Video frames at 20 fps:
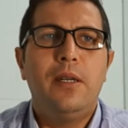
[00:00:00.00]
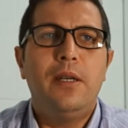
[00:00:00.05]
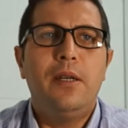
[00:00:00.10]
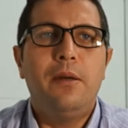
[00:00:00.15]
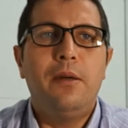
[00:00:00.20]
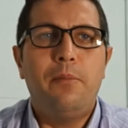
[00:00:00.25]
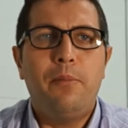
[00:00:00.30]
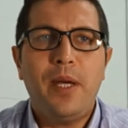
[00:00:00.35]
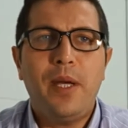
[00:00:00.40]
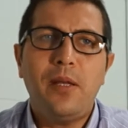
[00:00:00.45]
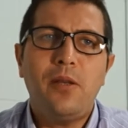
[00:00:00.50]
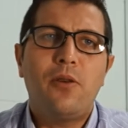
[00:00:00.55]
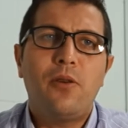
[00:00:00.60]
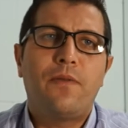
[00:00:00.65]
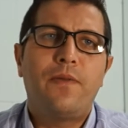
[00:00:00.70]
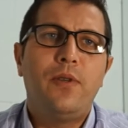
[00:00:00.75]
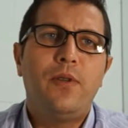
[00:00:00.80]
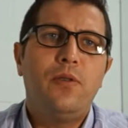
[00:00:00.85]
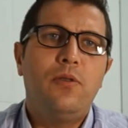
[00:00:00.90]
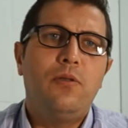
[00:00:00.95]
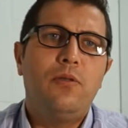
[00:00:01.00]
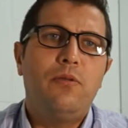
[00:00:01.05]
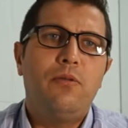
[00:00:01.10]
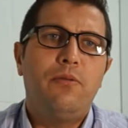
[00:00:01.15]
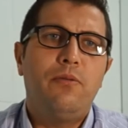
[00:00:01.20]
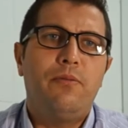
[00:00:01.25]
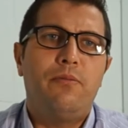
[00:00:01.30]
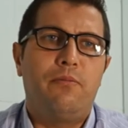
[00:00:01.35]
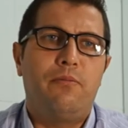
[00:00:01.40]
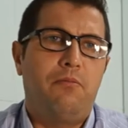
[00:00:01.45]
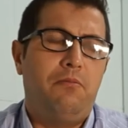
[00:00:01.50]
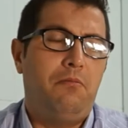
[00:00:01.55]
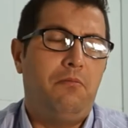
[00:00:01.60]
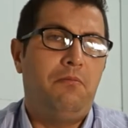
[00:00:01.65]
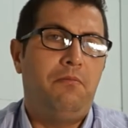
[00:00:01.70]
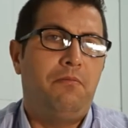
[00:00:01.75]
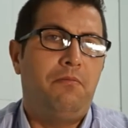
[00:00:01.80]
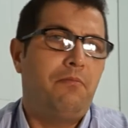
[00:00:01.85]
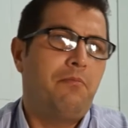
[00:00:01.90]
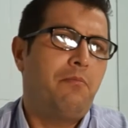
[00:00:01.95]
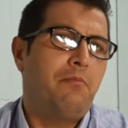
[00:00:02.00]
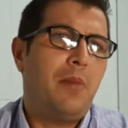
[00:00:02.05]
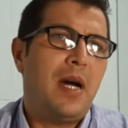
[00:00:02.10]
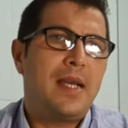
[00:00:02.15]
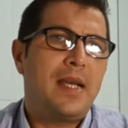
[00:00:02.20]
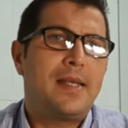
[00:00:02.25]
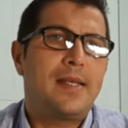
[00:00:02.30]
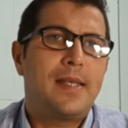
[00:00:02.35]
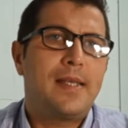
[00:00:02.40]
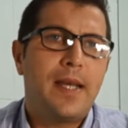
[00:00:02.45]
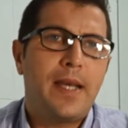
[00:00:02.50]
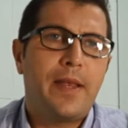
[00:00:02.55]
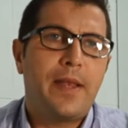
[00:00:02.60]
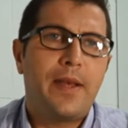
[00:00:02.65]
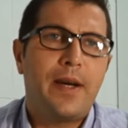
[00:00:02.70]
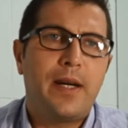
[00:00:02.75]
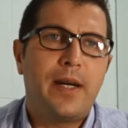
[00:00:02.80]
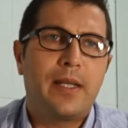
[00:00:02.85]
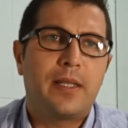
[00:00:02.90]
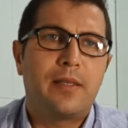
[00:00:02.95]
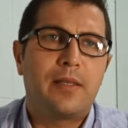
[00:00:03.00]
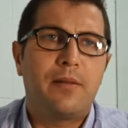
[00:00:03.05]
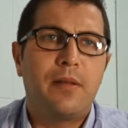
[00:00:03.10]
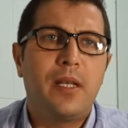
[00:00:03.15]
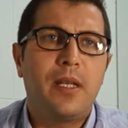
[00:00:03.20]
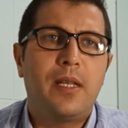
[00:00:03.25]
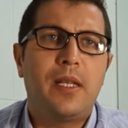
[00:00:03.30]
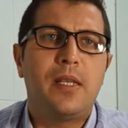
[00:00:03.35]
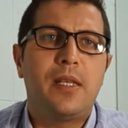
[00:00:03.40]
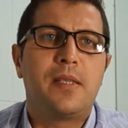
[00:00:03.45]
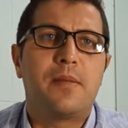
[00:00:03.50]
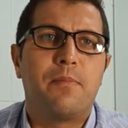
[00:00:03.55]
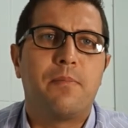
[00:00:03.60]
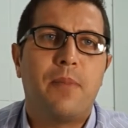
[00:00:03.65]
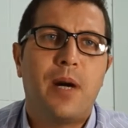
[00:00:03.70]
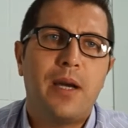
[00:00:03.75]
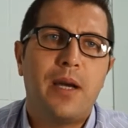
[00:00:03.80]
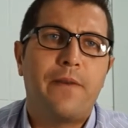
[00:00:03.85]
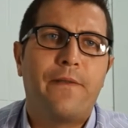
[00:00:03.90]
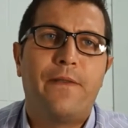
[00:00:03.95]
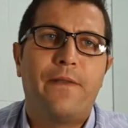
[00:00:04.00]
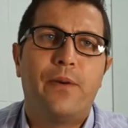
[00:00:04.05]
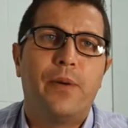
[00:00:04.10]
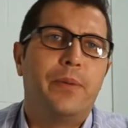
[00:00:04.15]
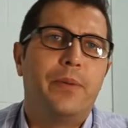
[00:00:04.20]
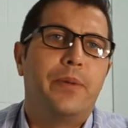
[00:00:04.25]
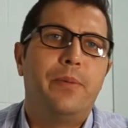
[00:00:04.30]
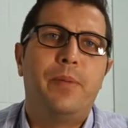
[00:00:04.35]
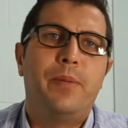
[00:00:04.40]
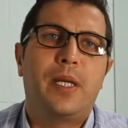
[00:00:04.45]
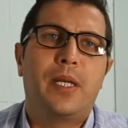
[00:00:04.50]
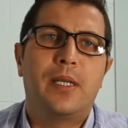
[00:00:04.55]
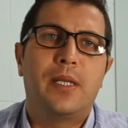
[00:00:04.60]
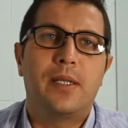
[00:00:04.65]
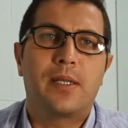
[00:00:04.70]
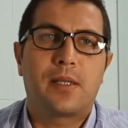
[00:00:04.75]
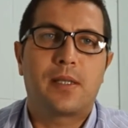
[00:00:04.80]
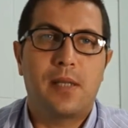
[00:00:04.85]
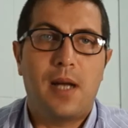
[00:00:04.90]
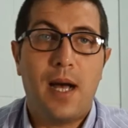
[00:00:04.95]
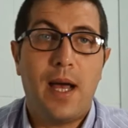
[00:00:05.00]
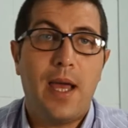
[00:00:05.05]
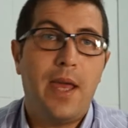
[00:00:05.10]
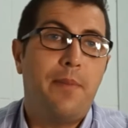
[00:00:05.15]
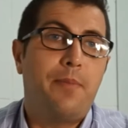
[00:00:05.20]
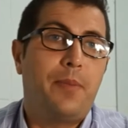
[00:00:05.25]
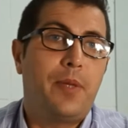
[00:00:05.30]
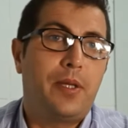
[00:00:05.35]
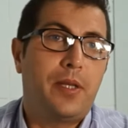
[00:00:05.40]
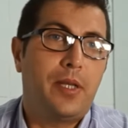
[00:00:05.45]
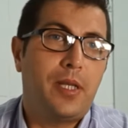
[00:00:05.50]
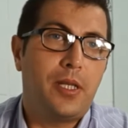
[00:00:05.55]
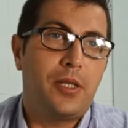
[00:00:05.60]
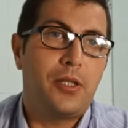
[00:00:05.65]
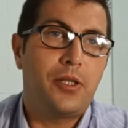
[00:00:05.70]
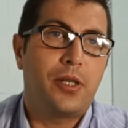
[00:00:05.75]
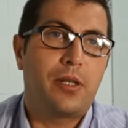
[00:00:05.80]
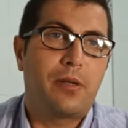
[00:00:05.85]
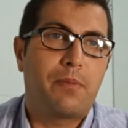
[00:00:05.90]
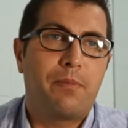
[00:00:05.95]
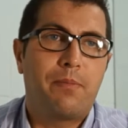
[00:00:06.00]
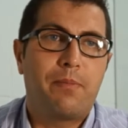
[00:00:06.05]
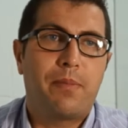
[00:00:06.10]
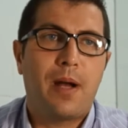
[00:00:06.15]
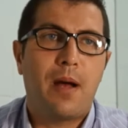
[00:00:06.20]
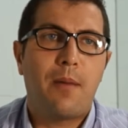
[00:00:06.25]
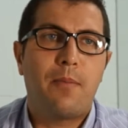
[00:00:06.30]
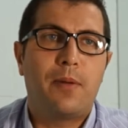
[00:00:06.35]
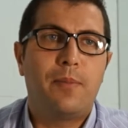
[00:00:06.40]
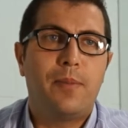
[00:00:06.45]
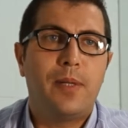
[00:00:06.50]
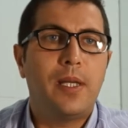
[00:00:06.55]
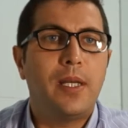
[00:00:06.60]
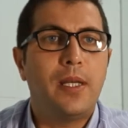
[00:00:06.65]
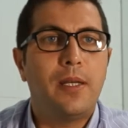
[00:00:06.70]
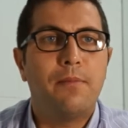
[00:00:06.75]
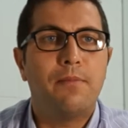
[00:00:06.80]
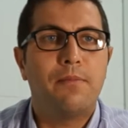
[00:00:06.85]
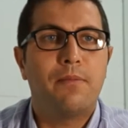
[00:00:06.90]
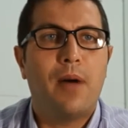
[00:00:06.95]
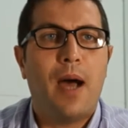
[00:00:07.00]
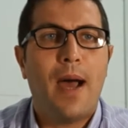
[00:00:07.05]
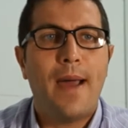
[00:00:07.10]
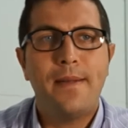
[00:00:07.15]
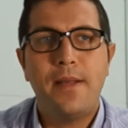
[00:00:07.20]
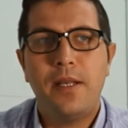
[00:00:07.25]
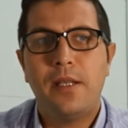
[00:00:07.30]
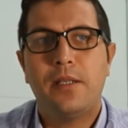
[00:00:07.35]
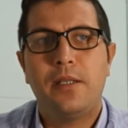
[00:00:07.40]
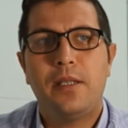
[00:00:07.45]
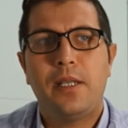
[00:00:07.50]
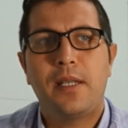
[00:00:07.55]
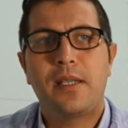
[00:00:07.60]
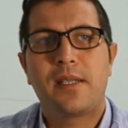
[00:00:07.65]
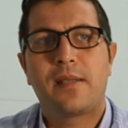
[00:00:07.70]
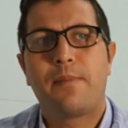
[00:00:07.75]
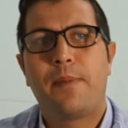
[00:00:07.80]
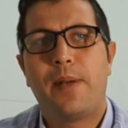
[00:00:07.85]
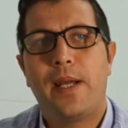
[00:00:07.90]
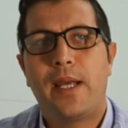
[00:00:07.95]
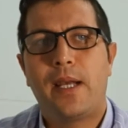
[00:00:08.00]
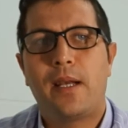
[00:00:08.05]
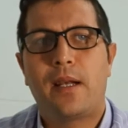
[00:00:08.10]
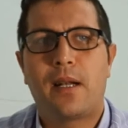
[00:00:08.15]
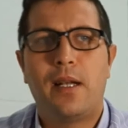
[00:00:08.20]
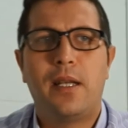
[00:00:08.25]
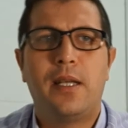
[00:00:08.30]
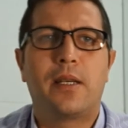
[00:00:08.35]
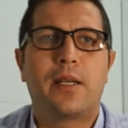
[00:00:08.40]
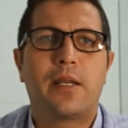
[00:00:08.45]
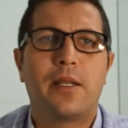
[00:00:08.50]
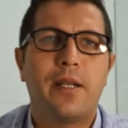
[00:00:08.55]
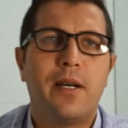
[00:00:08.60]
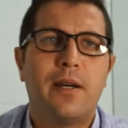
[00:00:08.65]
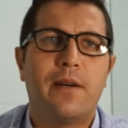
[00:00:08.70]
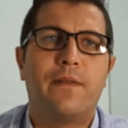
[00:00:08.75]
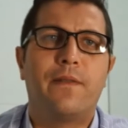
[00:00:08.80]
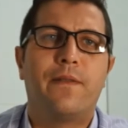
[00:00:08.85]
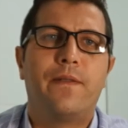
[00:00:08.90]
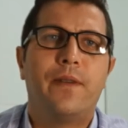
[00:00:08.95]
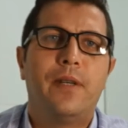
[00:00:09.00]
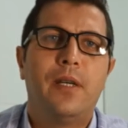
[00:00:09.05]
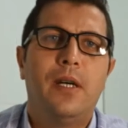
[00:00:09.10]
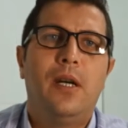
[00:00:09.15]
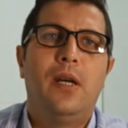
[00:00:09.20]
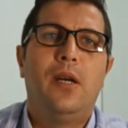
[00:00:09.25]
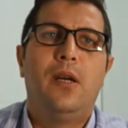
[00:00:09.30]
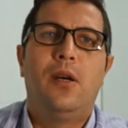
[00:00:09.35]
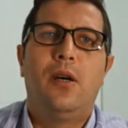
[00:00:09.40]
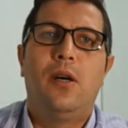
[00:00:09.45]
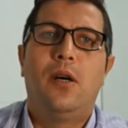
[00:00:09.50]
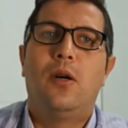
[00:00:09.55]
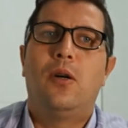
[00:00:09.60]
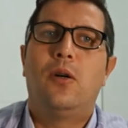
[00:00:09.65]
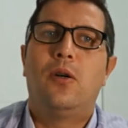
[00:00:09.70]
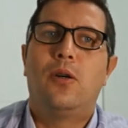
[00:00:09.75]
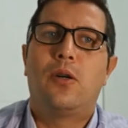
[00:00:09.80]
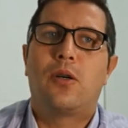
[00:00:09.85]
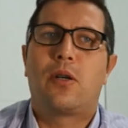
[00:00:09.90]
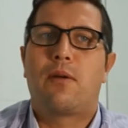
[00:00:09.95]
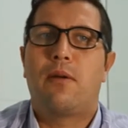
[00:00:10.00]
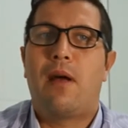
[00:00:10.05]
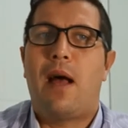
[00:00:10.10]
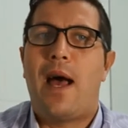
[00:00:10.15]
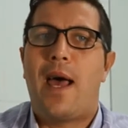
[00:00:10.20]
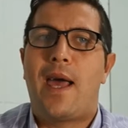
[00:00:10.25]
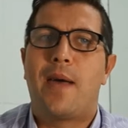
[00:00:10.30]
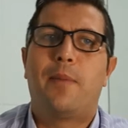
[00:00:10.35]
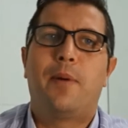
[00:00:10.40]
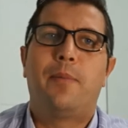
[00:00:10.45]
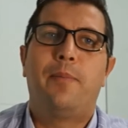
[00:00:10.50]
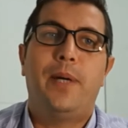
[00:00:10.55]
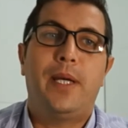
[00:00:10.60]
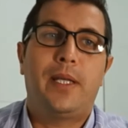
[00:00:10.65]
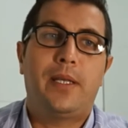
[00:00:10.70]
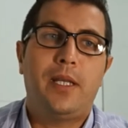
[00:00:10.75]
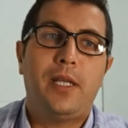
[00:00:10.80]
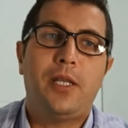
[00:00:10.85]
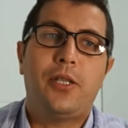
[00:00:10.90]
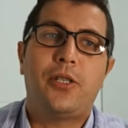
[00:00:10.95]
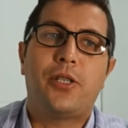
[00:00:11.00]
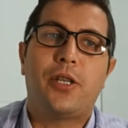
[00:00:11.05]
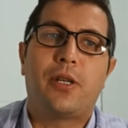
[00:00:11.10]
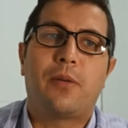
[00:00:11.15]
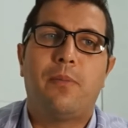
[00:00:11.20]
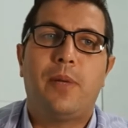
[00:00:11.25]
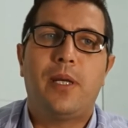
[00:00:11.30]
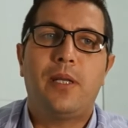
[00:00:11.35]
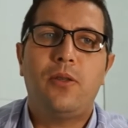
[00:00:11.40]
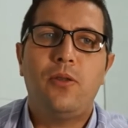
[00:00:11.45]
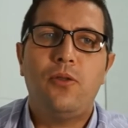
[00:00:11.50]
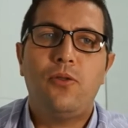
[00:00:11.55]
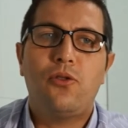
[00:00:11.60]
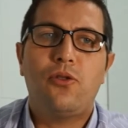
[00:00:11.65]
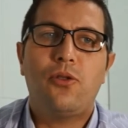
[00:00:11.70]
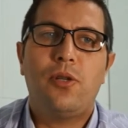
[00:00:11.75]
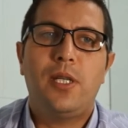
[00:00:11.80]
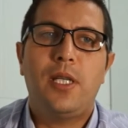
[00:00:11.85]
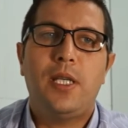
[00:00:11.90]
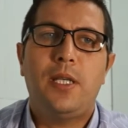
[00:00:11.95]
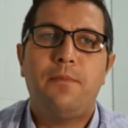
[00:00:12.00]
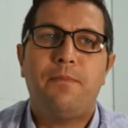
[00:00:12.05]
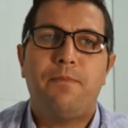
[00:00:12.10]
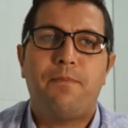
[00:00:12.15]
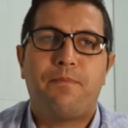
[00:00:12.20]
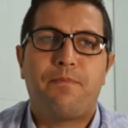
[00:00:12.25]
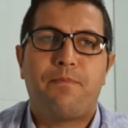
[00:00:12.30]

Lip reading: Many of you might say that it is my fault because I am the teacher. Probably I didn't explain clear enough, or I am a bad teacher, but usually